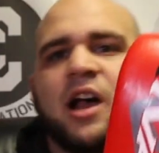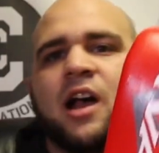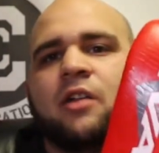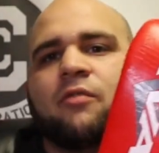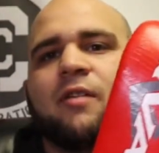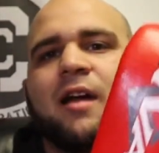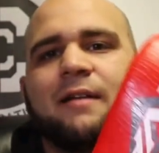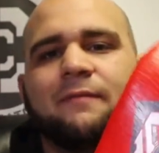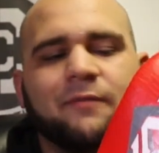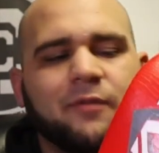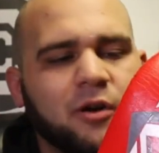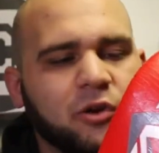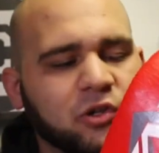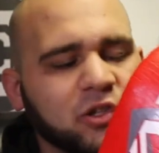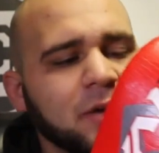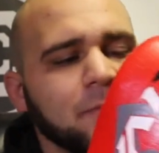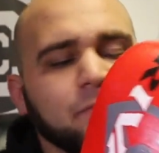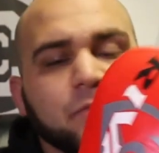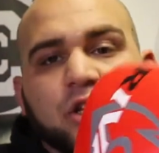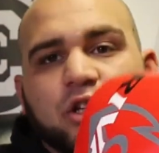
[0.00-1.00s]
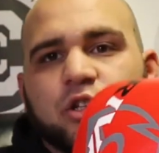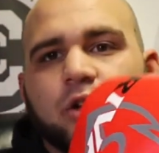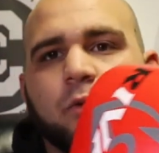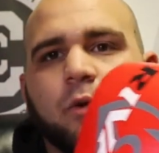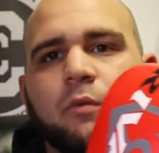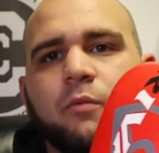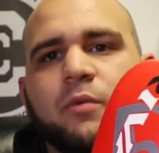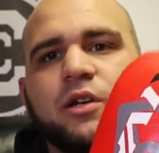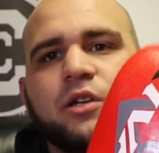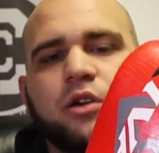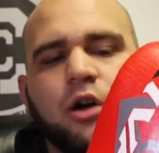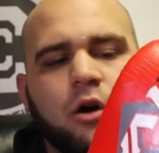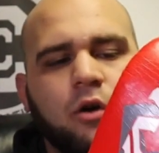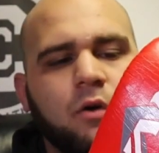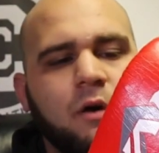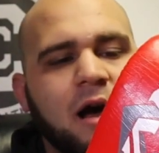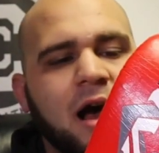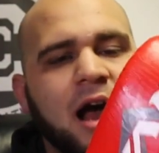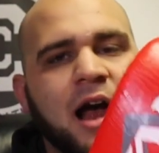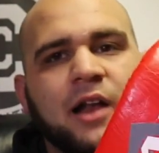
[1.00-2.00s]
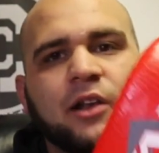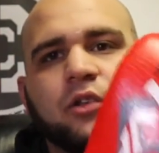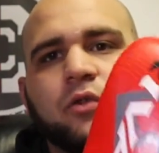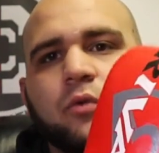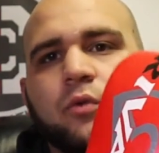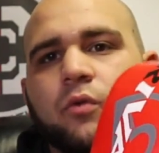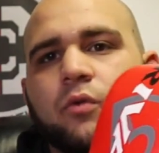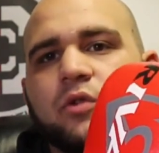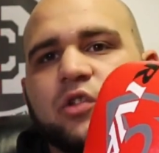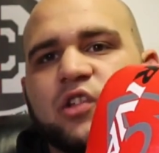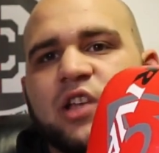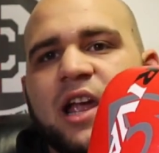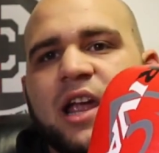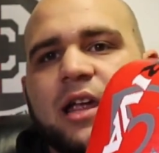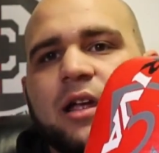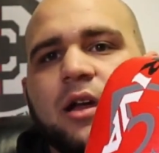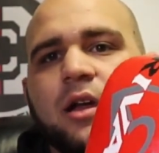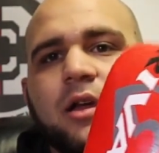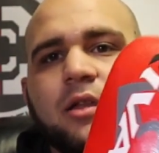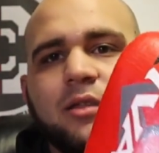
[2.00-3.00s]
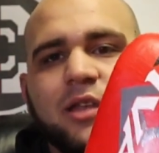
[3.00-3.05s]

on, right, folks? So when we go on to, say,